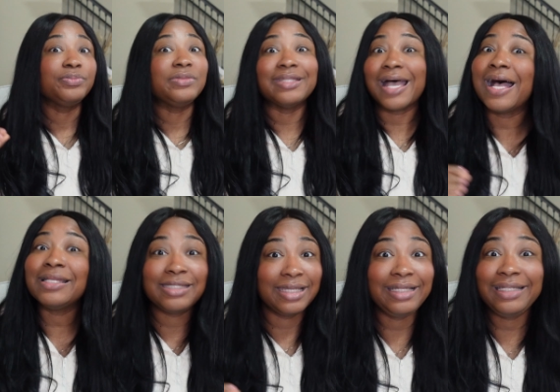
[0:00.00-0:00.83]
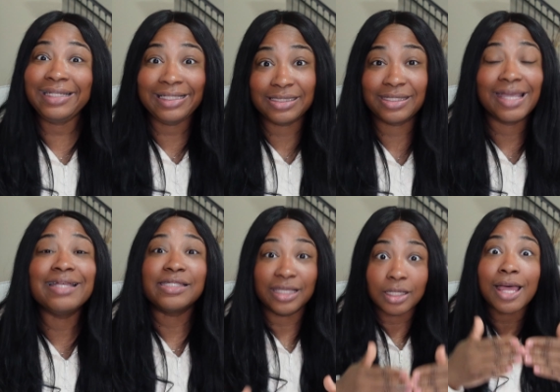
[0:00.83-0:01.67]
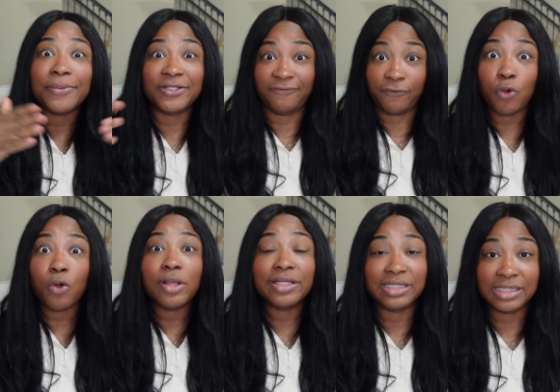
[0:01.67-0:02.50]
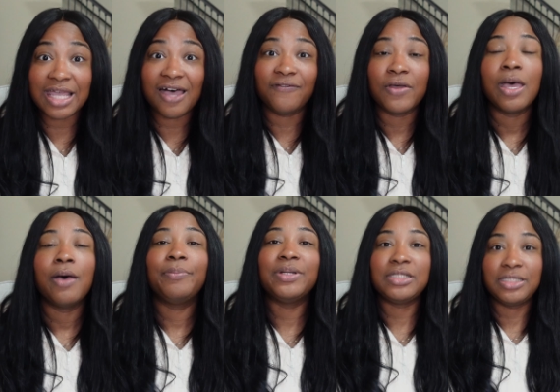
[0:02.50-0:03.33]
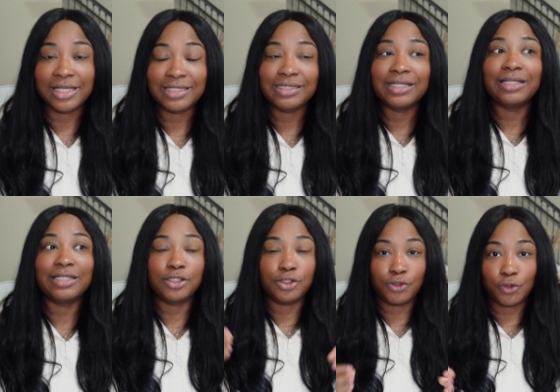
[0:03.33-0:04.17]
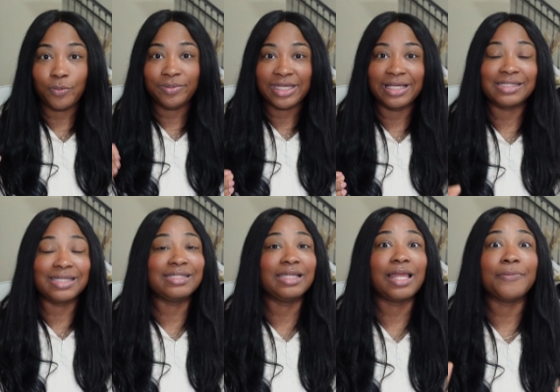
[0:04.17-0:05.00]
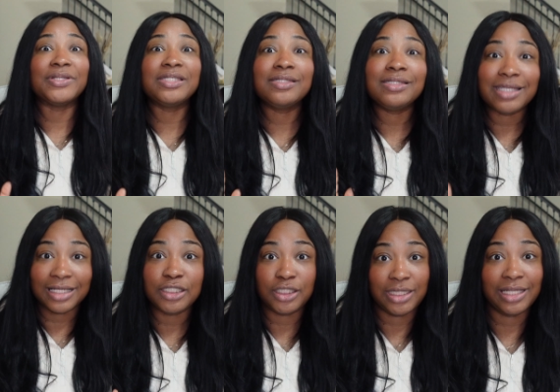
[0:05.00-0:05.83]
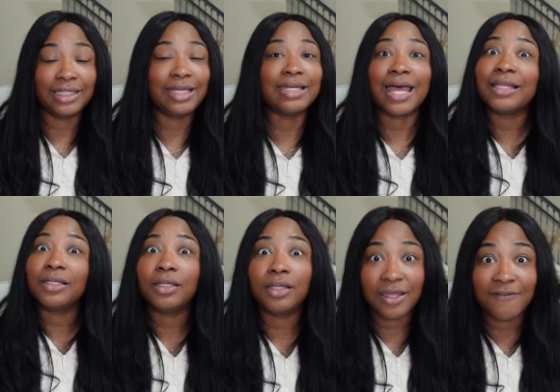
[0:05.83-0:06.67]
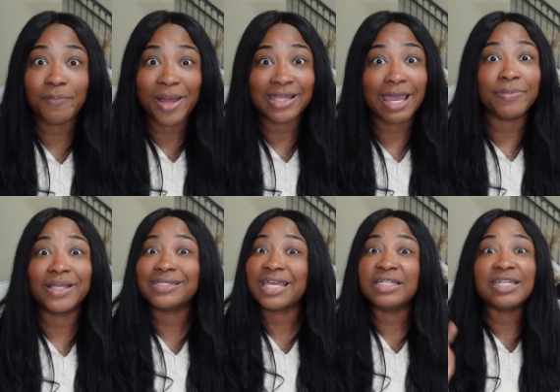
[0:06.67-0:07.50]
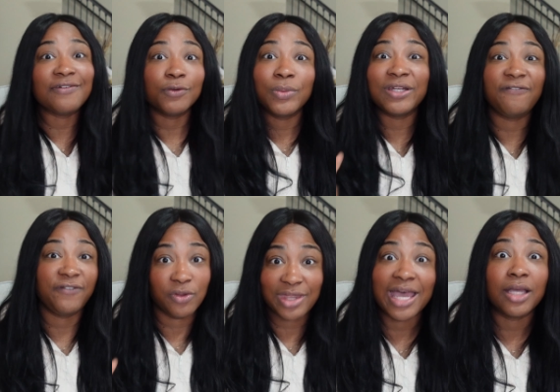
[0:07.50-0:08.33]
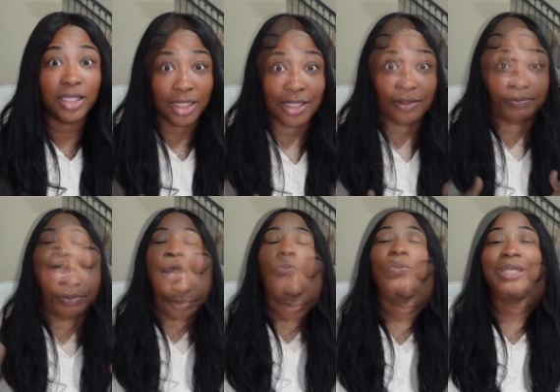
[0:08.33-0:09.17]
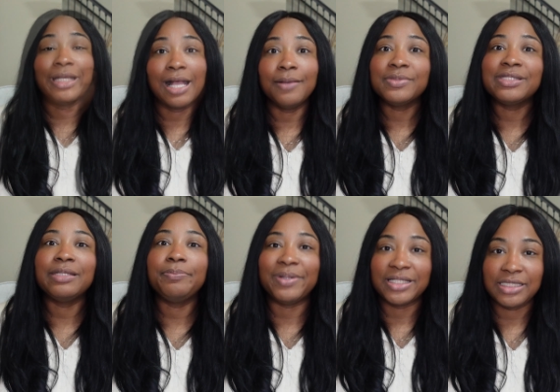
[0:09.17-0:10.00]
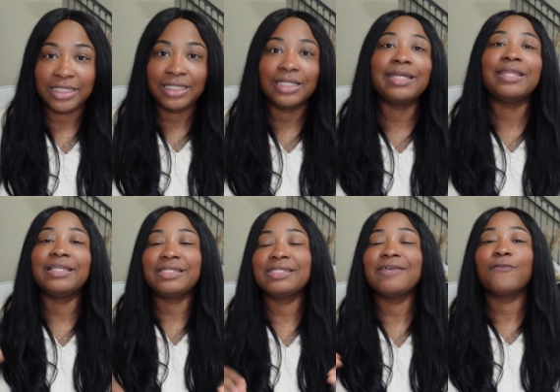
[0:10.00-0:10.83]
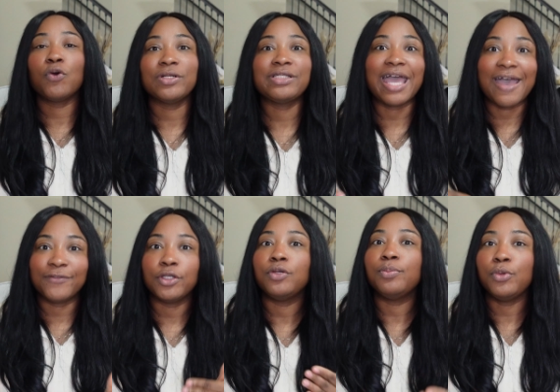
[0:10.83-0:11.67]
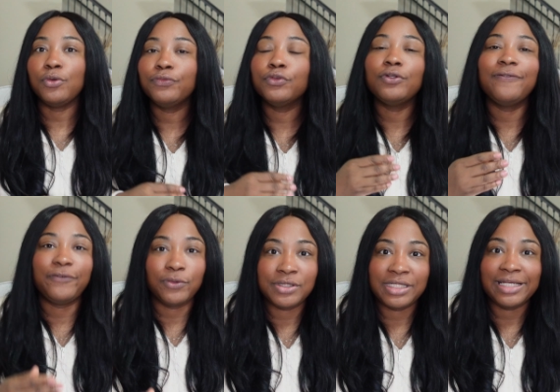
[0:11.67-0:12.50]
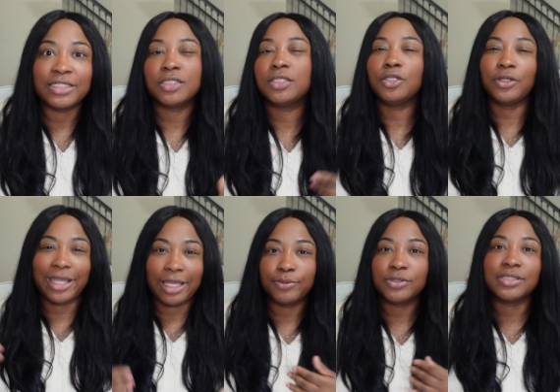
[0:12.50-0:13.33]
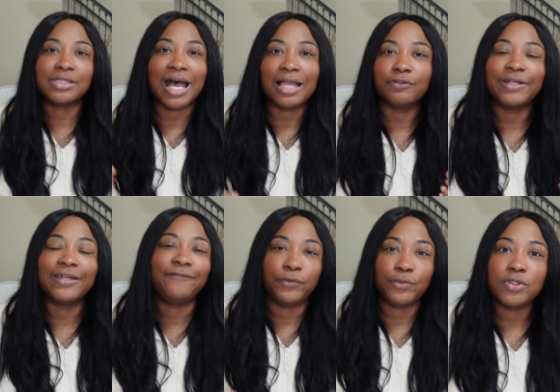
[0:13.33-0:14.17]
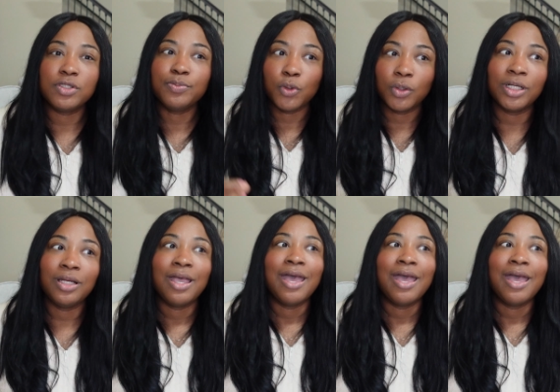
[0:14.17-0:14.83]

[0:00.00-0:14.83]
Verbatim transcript: not to eat until I was full and stuff, but just to consume things until I was satiated. And I live by that because I never wanna feel that again. When it comes to binge eating, and this is of course after you move through the food stages and you're able to tolerate foods more,